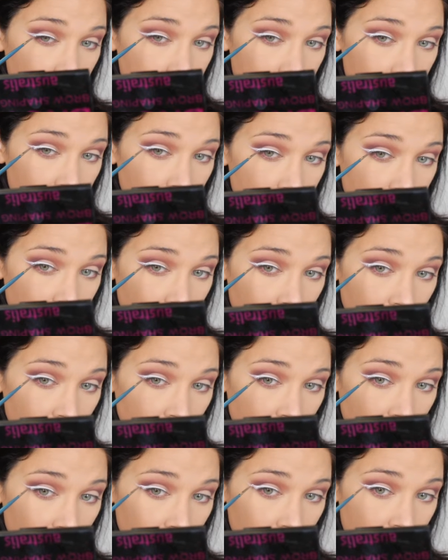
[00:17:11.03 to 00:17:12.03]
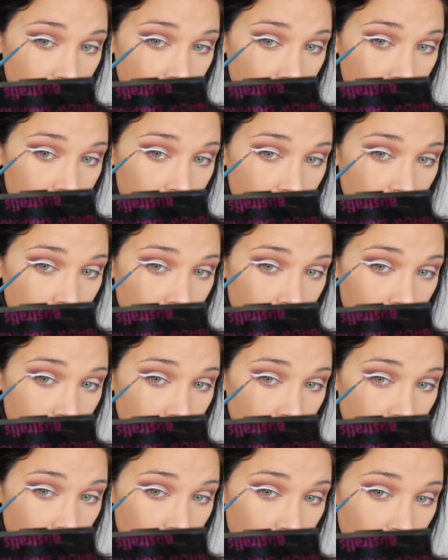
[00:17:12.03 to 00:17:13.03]
So that's why I just always
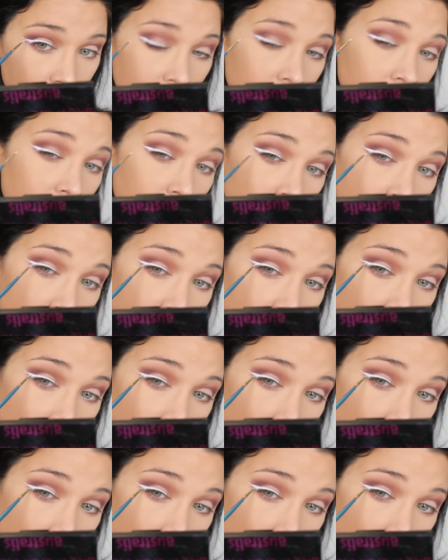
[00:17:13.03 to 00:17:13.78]
avoid it, because it looks